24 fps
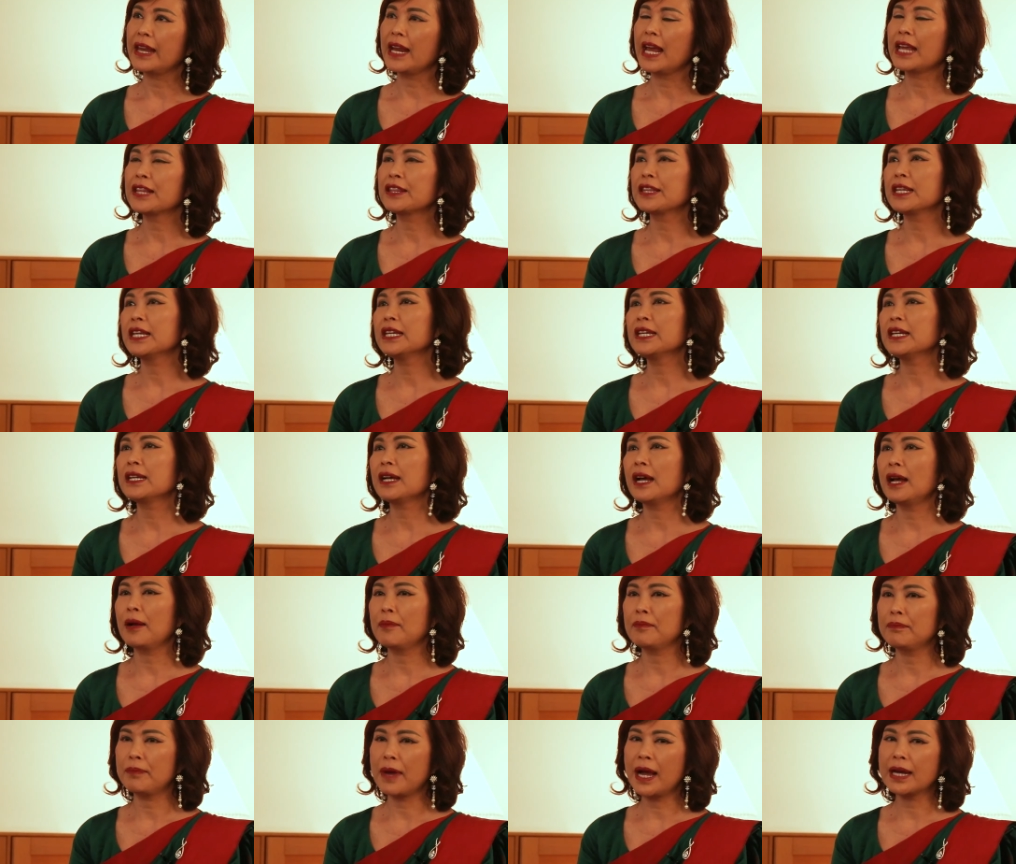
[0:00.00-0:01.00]
think
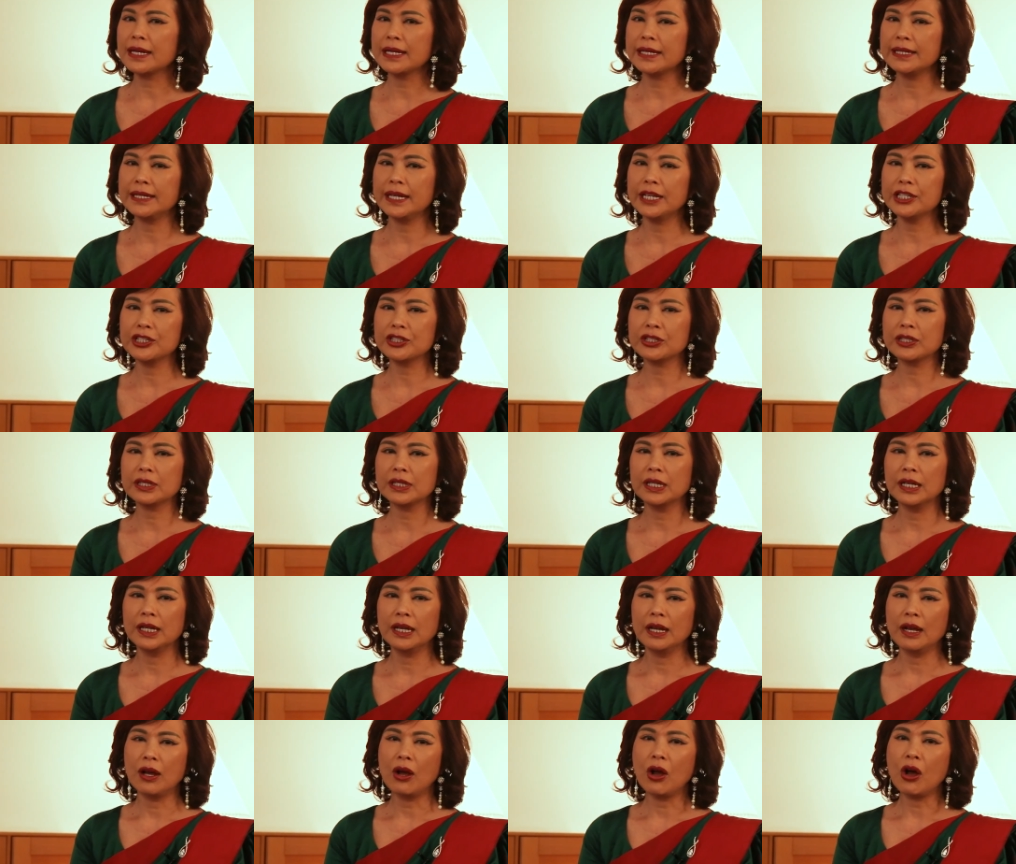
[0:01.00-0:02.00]
Bangladesh
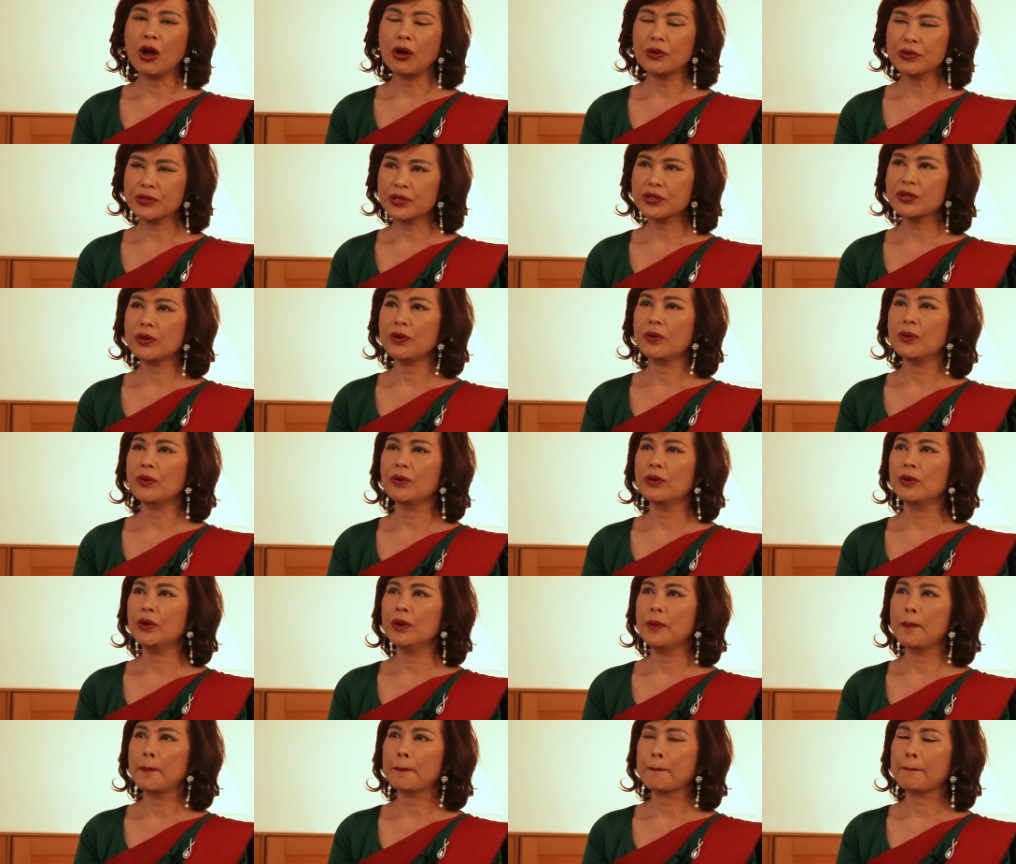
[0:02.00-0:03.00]

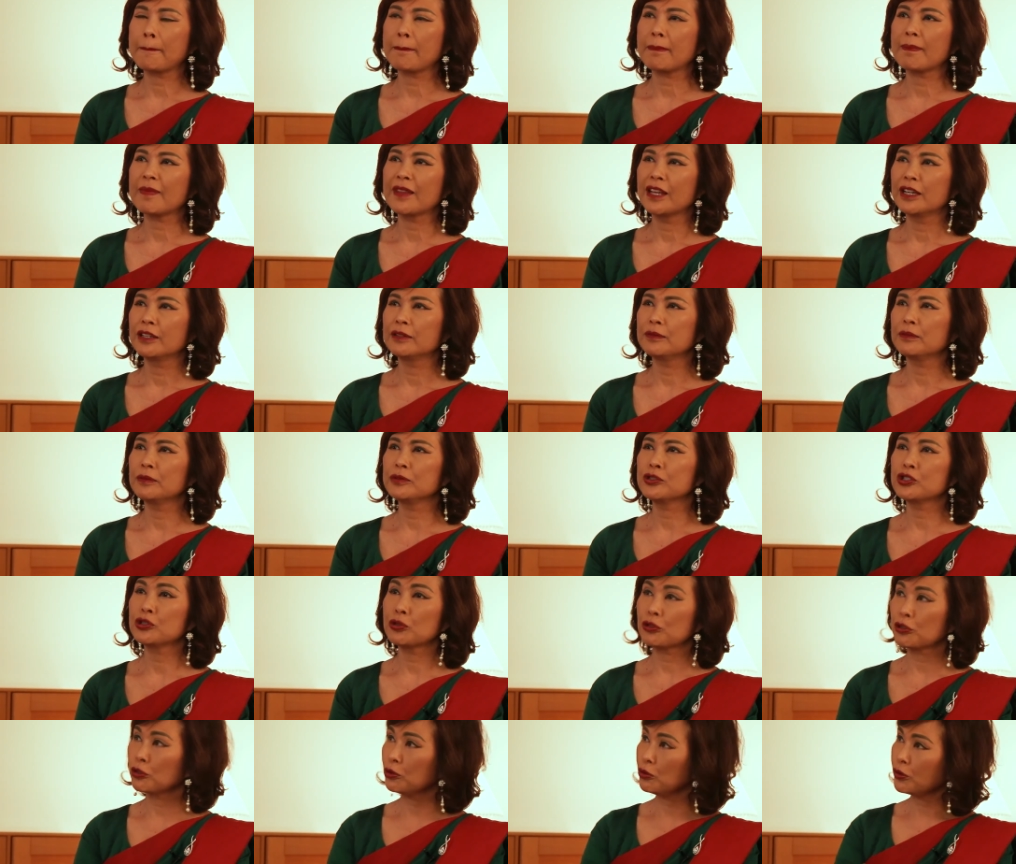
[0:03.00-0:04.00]
also
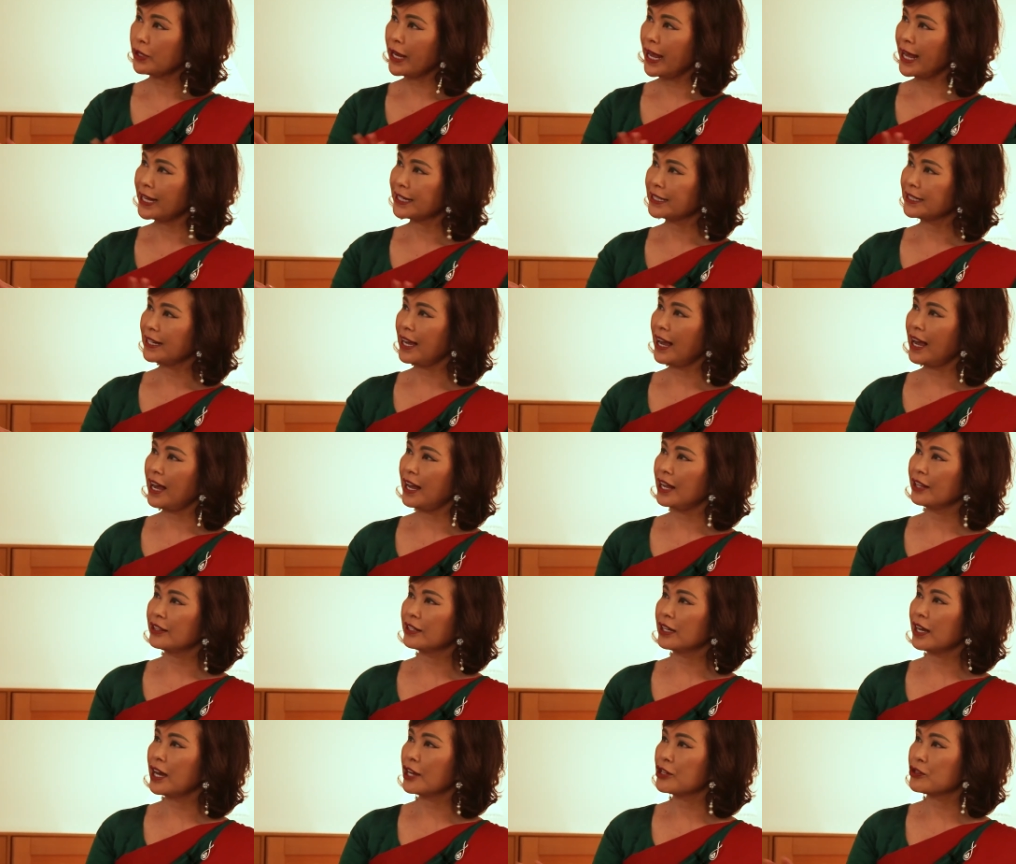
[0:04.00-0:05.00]
should look at
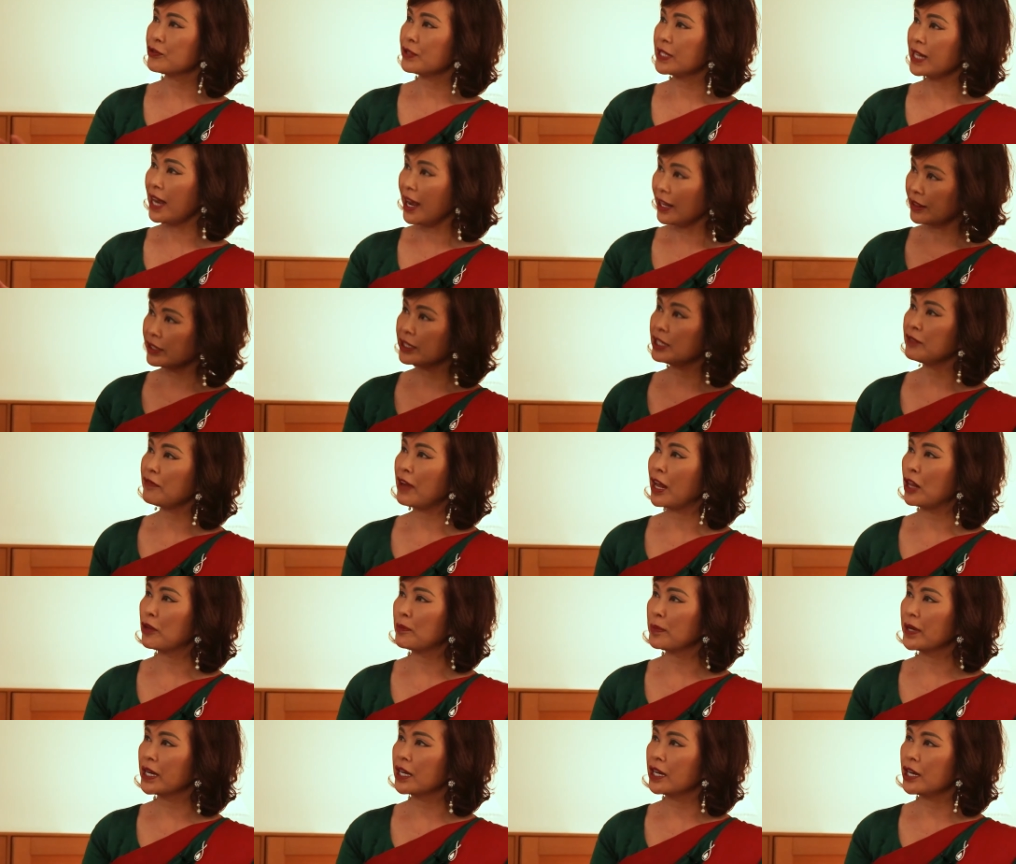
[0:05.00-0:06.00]
other
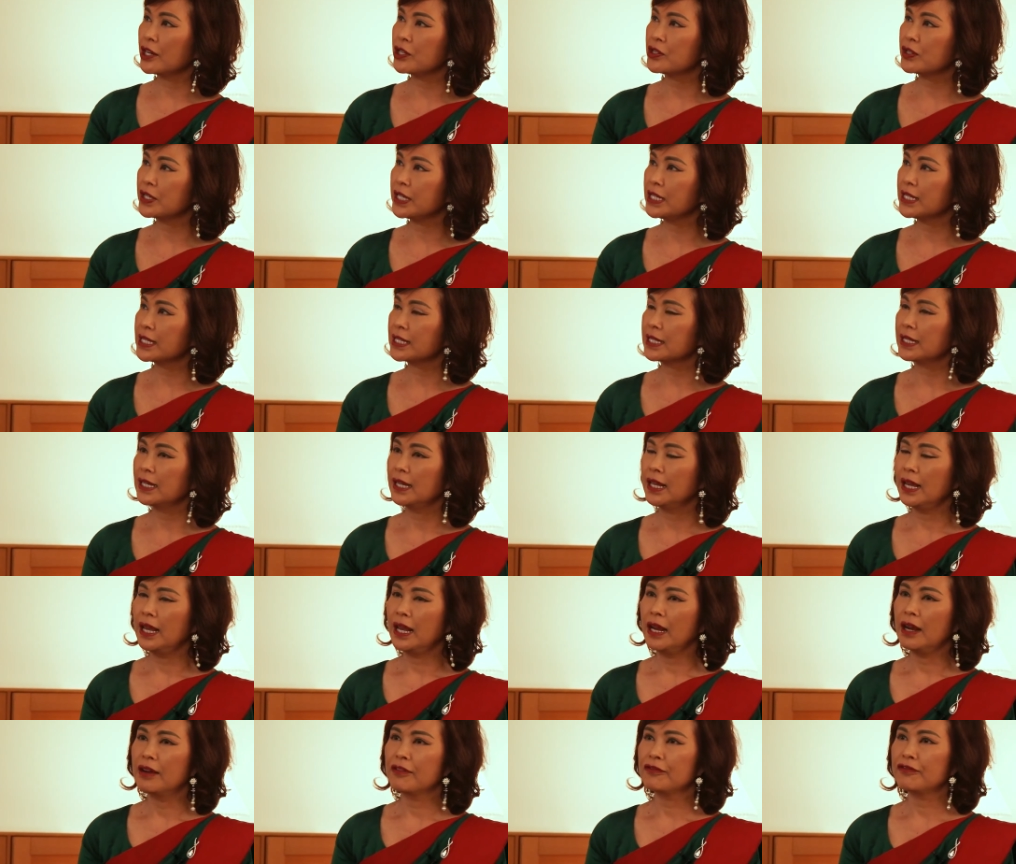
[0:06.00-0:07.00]
developing countries.
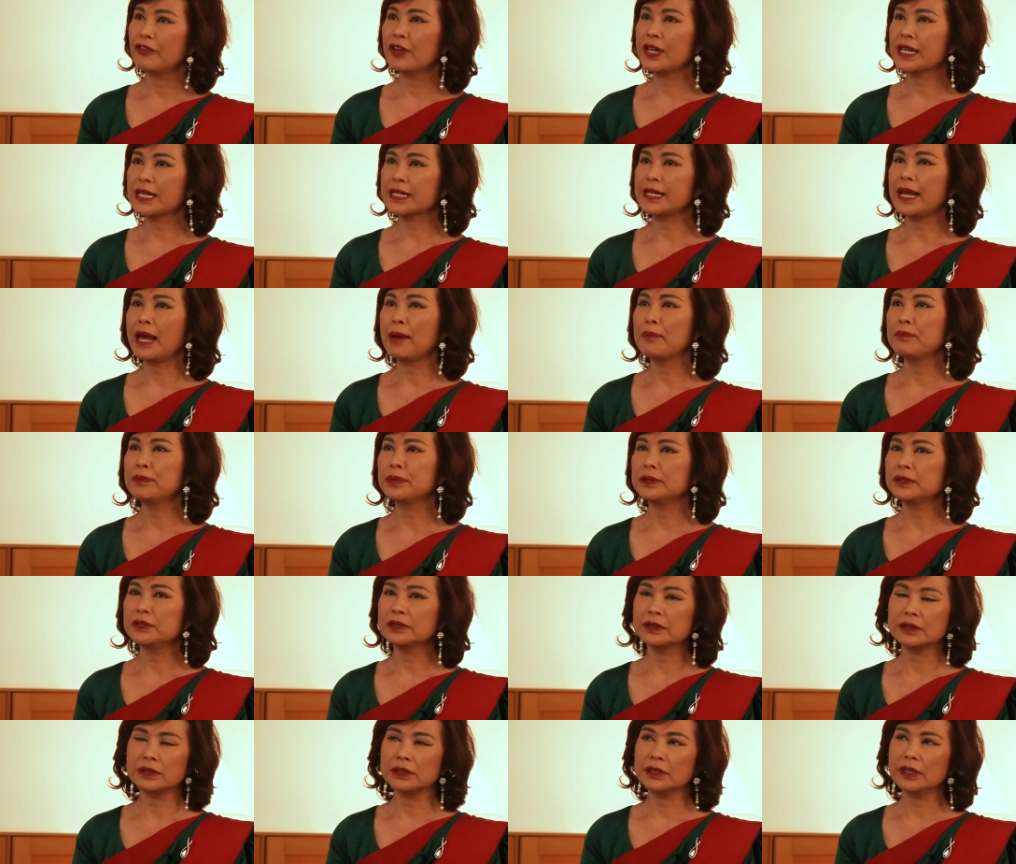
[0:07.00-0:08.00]
For
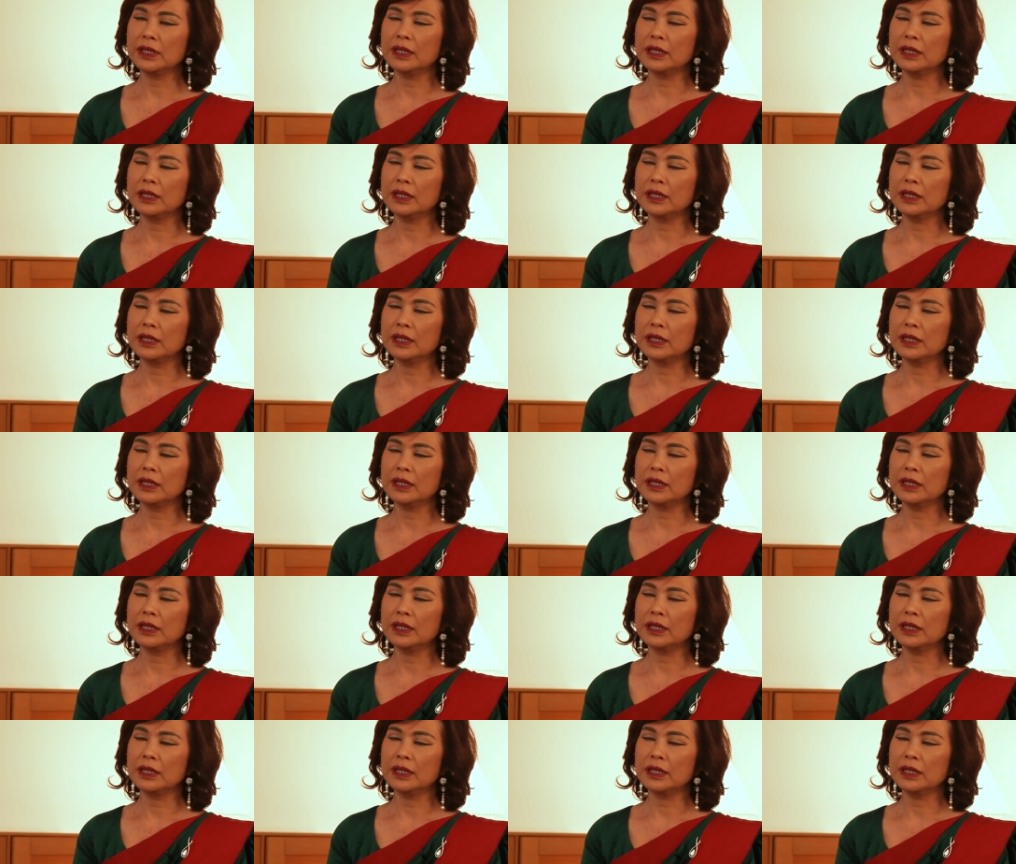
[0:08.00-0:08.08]
example,